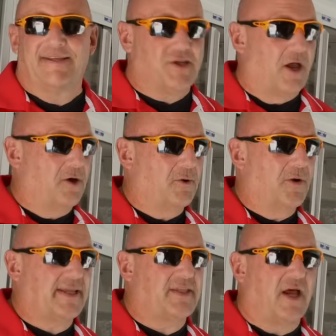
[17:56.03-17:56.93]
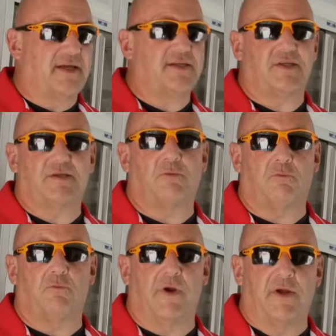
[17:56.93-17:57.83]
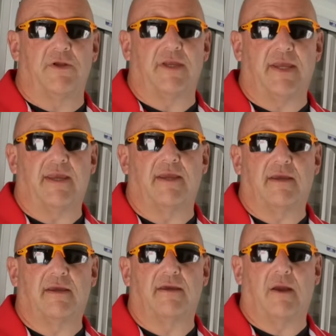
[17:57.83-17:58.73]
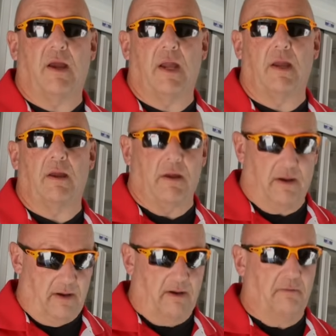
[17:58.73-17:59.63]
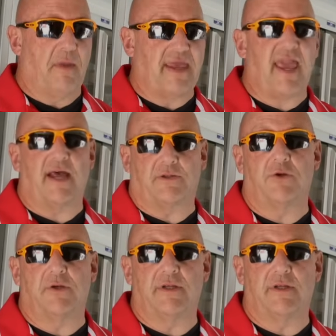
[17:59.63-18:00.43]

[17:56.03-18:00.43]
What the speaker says: So it does really make out good.